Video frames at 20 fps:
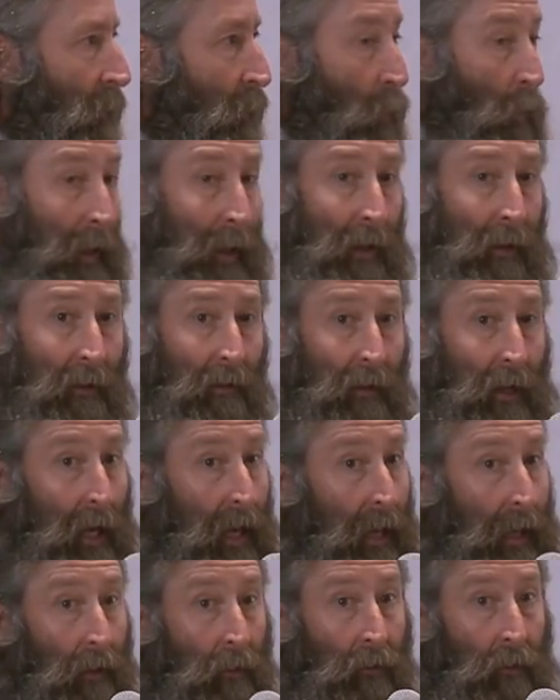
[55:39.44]
When?
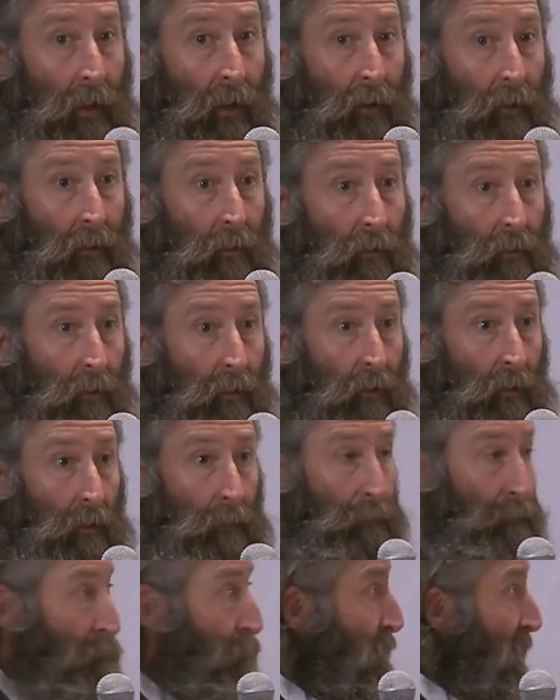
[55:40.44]
I don't know,
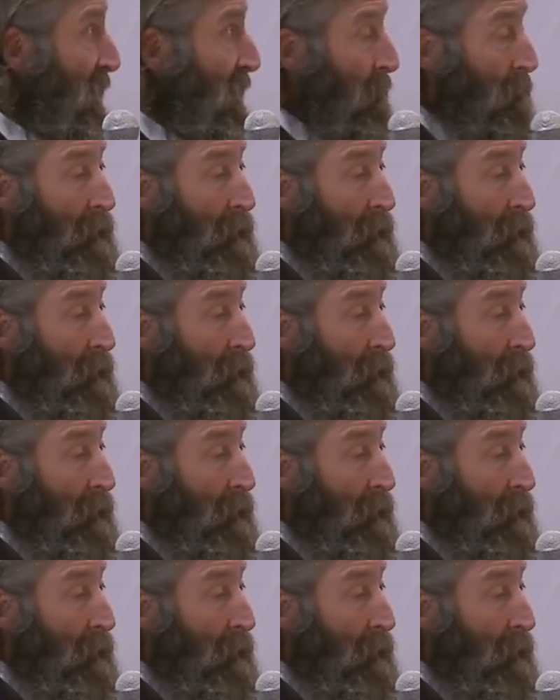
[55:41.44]
but the